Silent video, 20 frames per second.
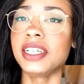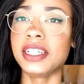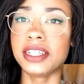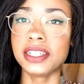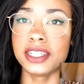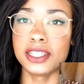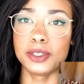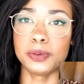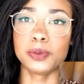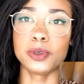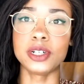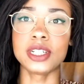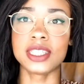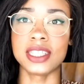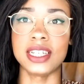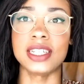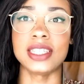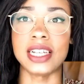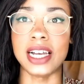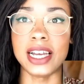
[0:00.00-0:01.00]
in this
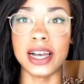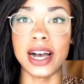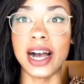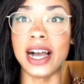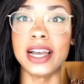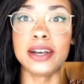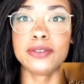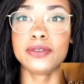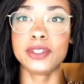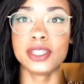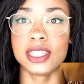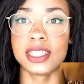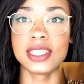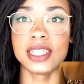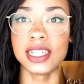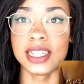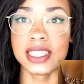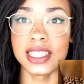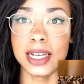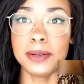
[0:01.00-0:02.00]
process i i have
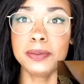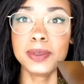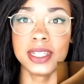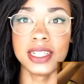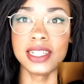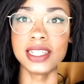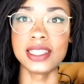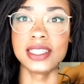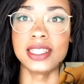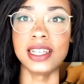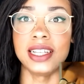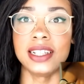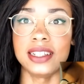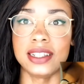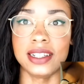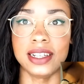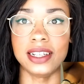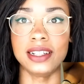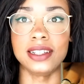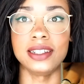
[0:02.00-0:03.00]
just accepted is
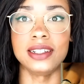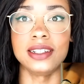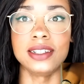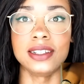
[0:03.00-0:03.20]
that that